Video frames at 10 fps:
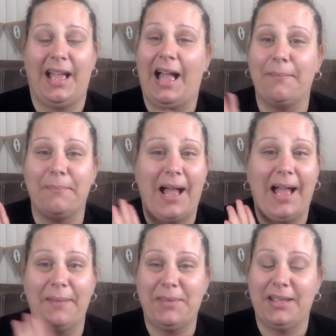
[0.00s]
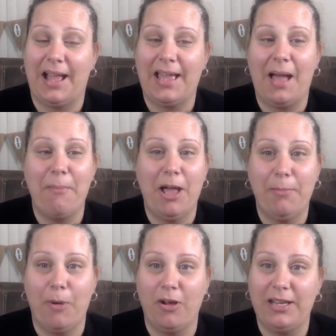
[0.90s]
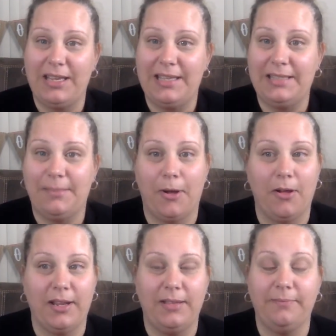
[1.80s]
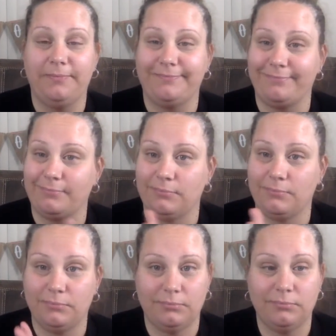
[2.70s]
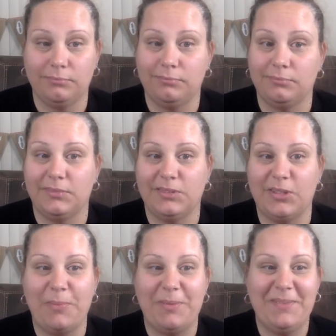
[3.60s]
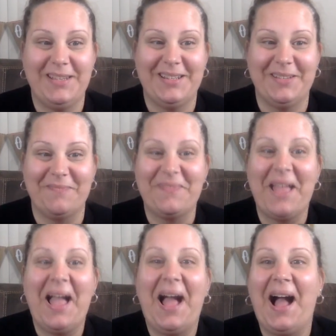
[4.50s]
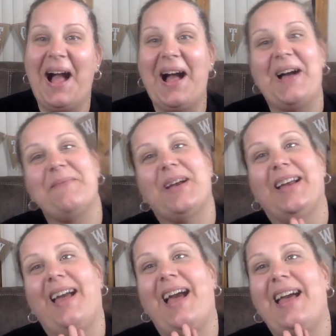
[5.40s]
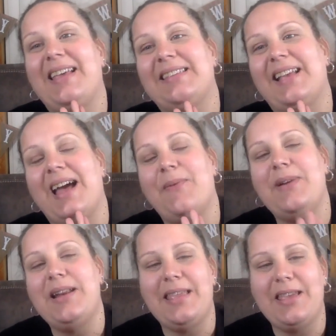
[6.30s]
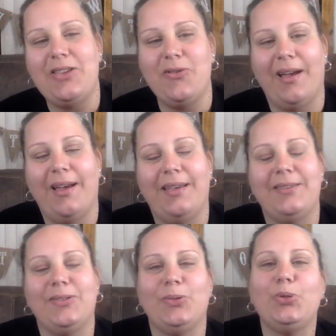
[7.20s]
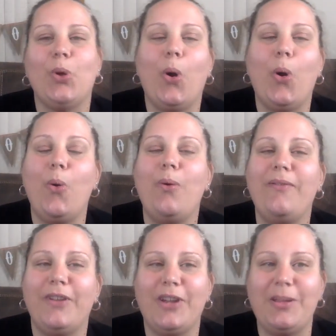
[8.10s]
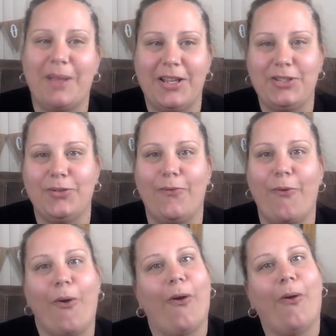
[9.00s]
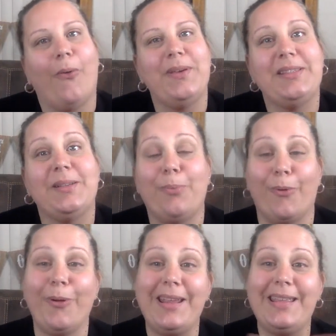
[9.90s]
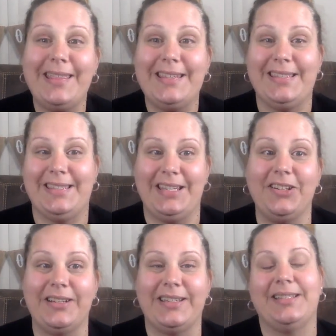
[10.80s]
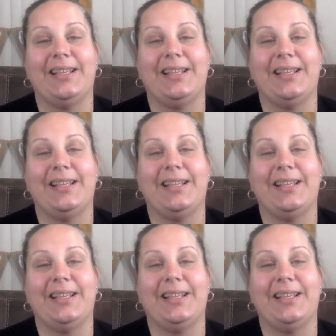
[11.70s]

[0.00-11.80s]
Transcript: I mean, I got my baldy. He's a baldy. Don't be mean to him. Guys, I want to thank you guys so very much for always supporting this series.